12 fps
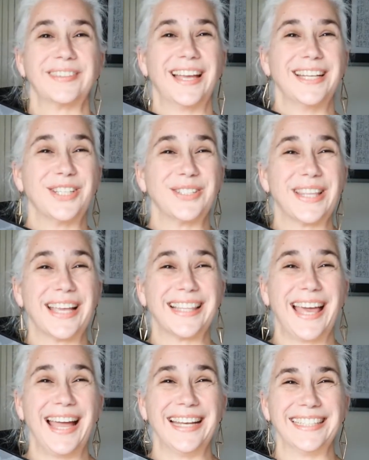And just like
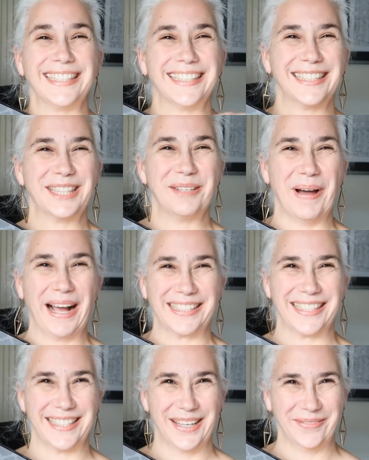that, the box
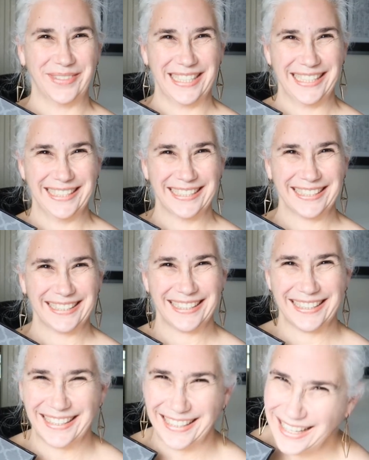is empty.
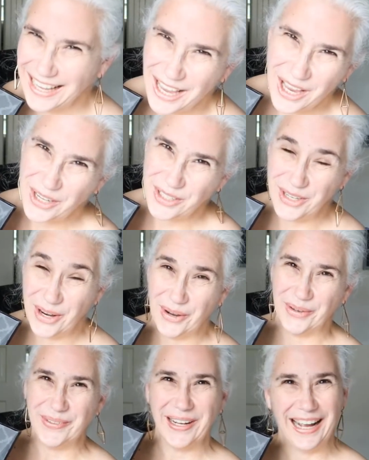
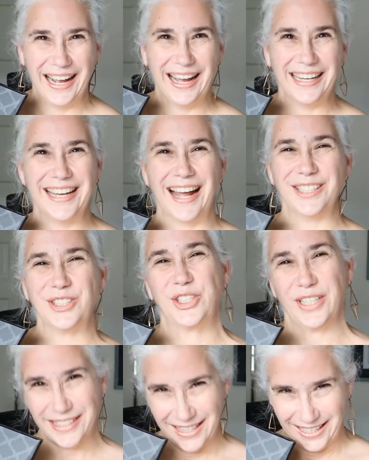No, not
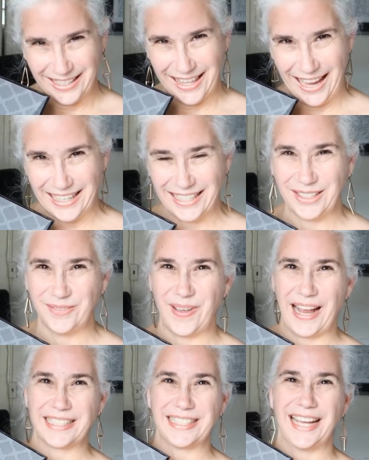just like that. In
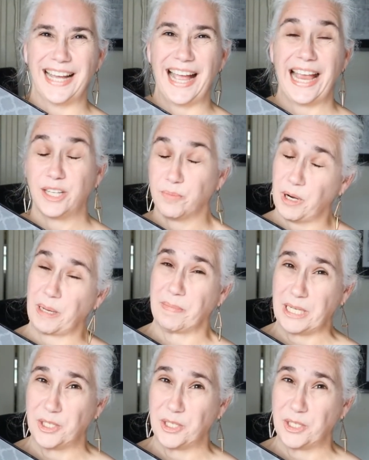fact, I had to break my